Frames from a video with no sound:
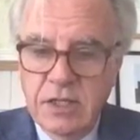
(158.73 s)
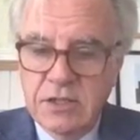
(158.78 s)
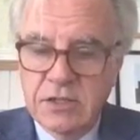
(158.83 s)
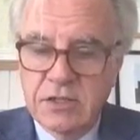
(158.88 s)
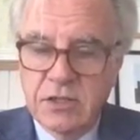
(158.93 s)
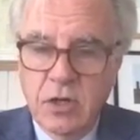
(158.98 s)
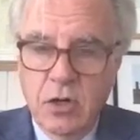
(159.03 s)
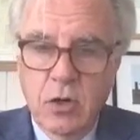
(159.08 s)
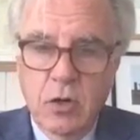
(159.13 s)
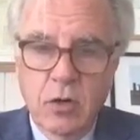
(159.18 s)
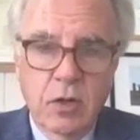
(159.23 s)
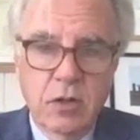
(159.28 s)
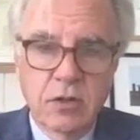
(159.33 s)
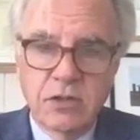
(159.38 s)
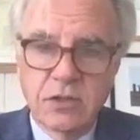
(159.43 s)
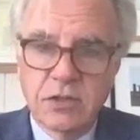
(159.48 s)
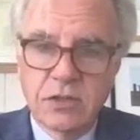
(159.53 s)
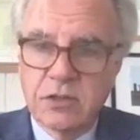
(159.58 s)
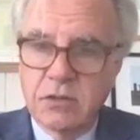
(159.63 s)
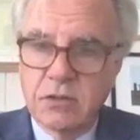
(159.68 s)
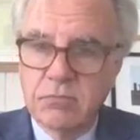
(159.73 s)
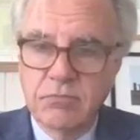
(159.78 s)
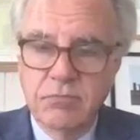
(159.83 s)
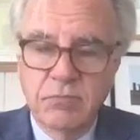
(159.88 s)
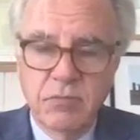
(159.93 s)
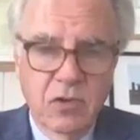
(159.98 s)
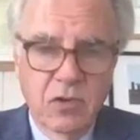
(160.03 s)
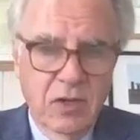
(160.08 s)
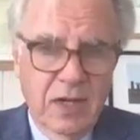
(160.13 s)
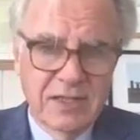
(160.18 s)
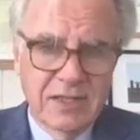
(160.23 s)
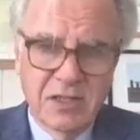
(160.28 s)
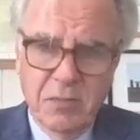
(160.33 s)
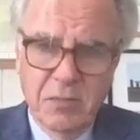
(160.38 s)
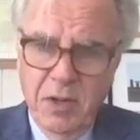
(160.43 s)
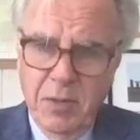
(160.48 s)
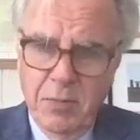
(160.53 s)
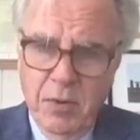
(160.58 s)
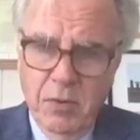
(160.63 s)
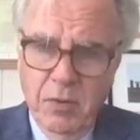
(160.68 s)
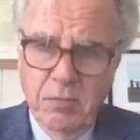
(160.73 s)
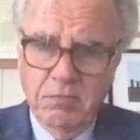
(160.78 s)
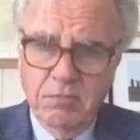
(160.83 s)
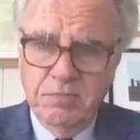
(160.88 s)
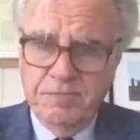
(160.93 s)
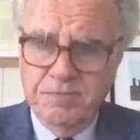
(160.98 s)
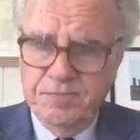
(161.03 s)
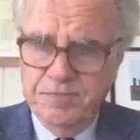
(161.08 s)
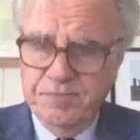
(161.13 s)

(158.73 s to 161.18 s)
So just lots of people.